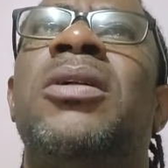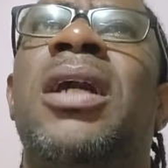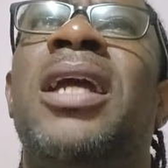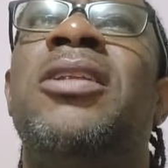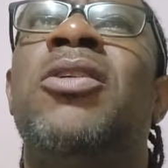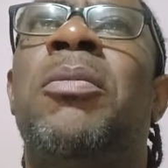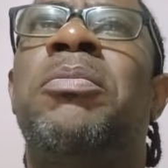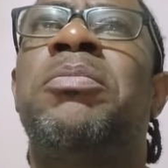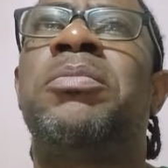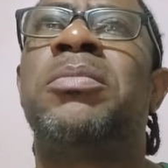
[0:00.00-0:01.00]
end up
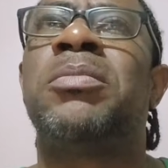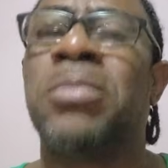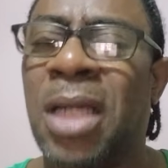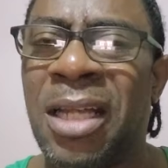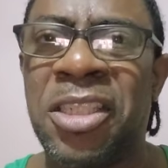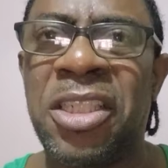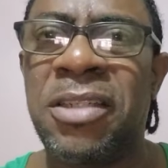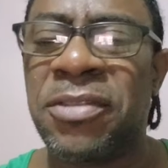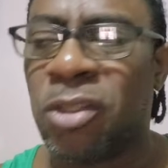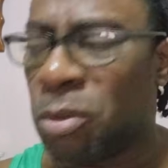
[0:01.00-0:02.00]

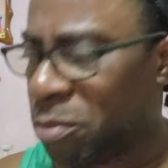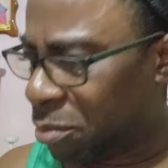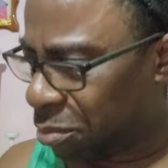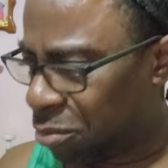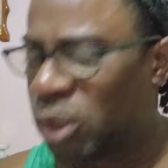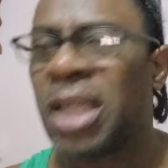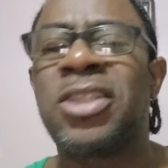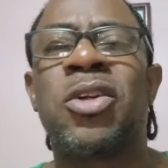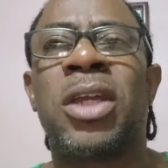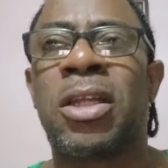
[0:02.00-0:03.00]
achieve something, but I
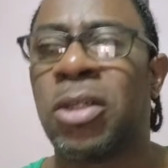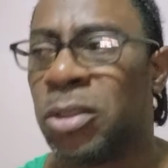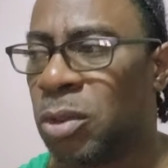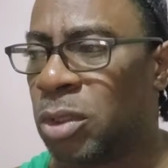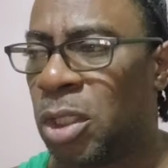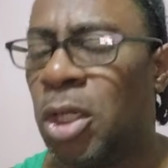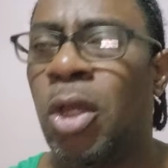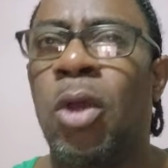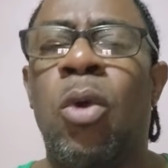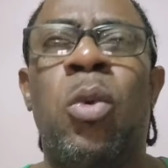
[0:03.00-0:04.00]
saw it go.
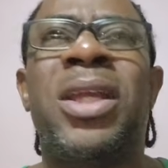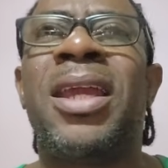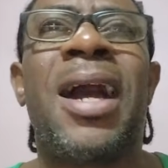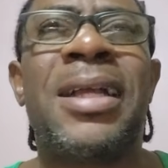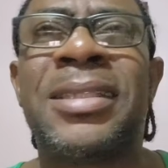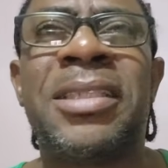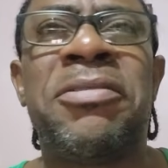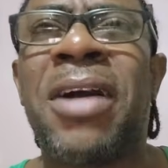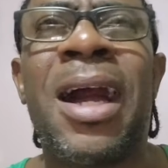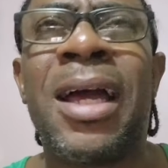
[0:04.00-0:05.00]
We can't save
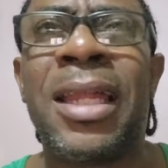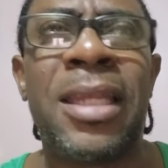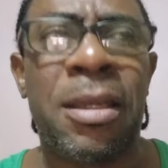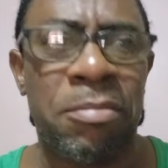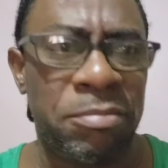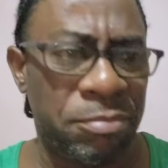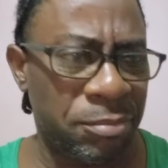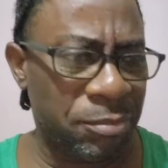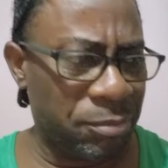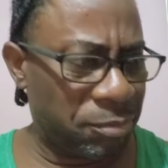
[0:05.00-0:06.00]
all of them.
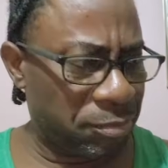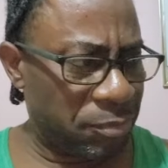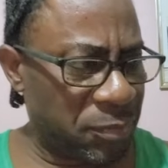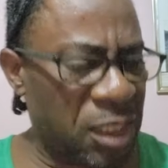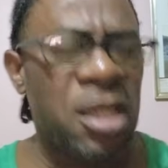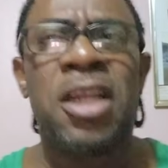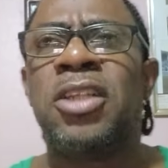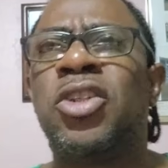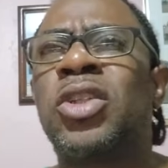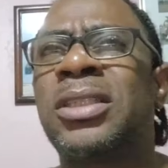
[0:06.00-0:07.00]

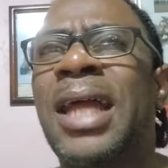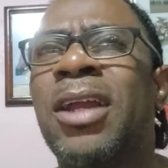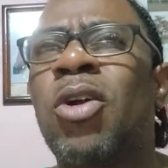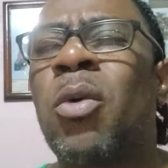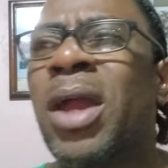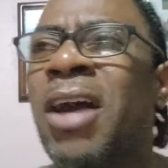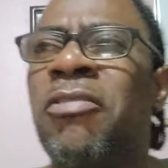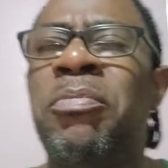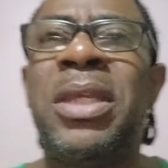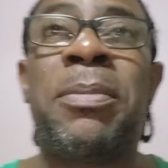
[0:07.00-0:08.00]
Just like how we
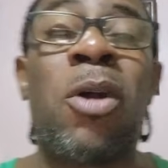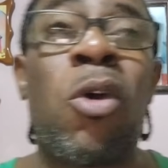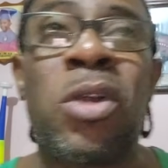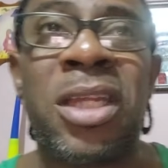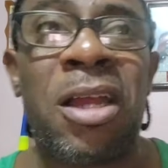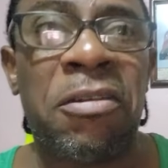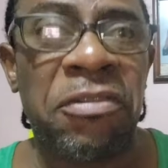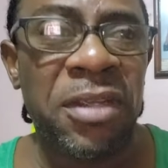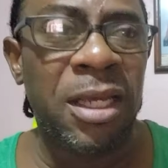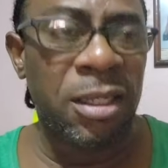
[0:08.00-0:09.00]
have people out there
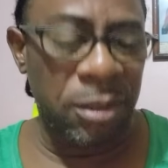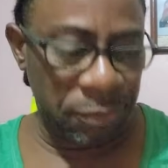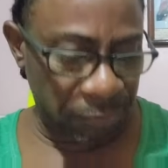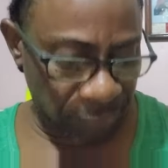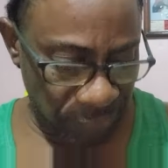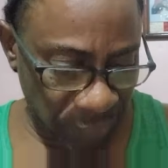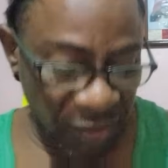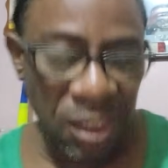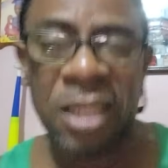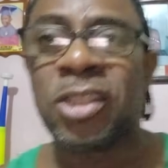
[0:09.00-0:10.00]
fake,
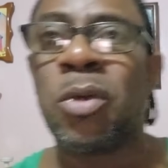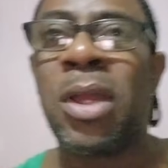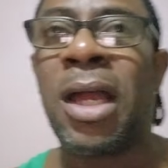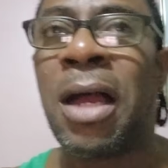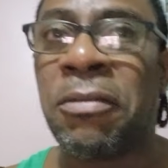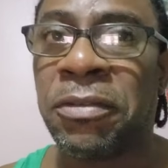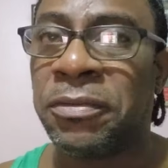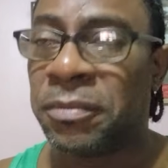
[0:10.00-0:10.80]
I saw we have